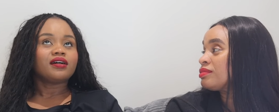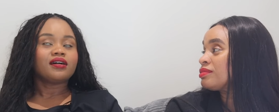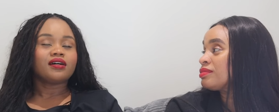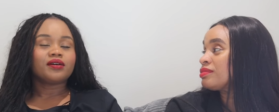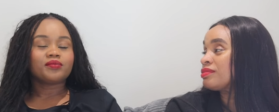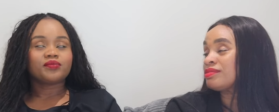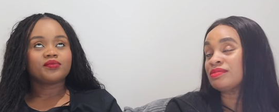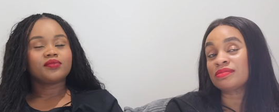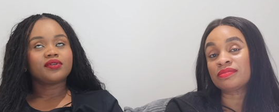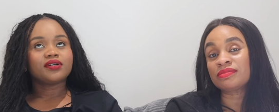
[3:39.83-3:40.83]

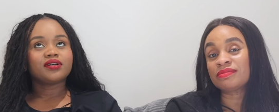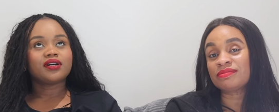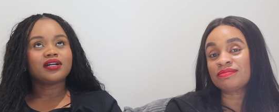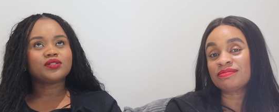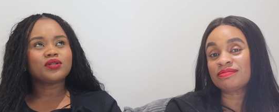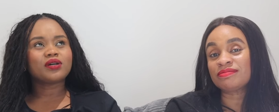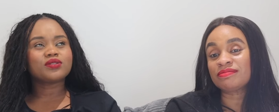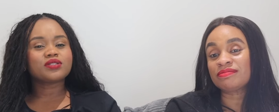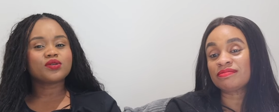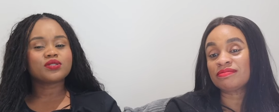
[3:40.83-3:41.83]
Speaker 1: um I don't know how
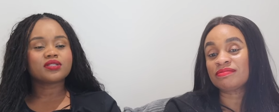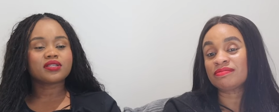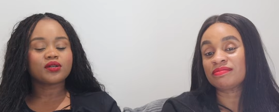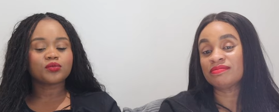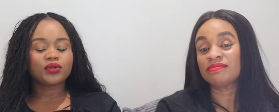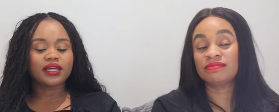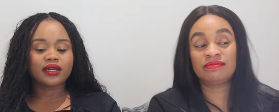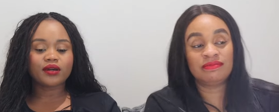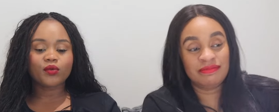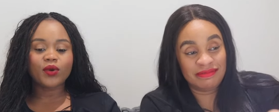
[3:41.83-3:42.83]
this is going to sound, but like
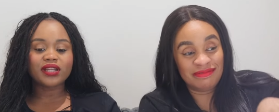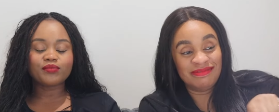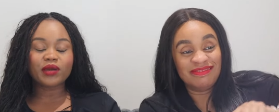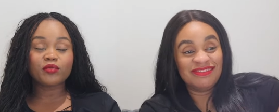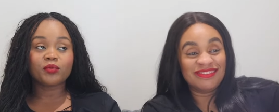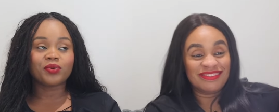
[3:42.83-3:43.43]
when my mom